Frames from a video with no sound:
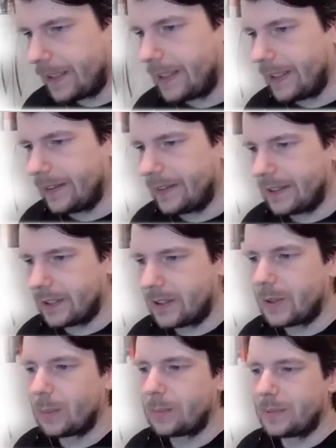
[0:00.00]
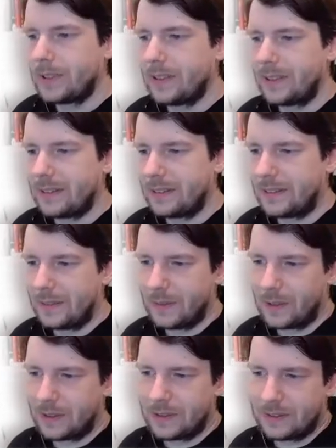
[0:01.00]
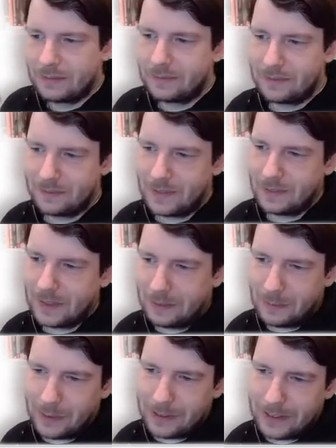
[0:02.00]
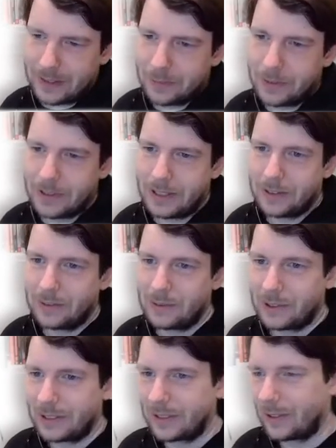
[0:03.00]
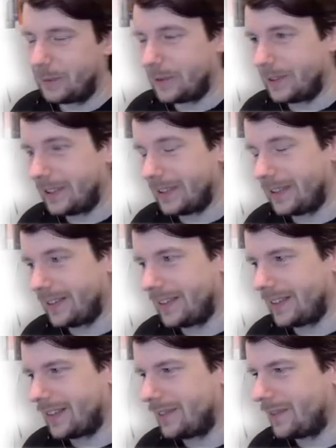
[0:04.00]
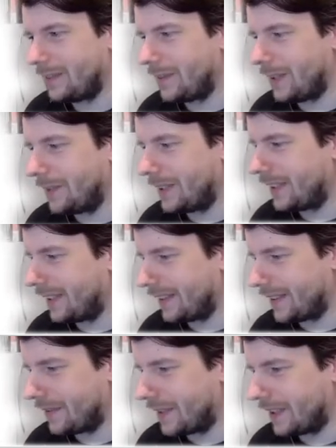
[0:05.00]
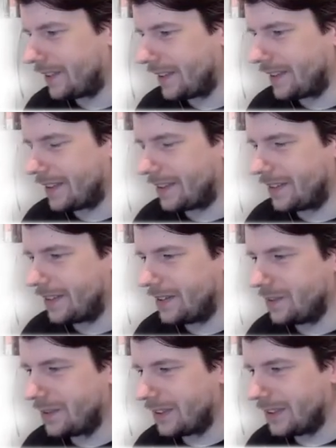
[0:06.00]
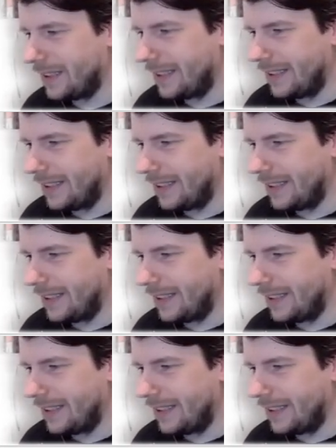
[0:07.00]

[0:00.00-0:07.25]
I think TUP, I'm not an expert, I don't work at operators, and maybe there are some countries that still use it.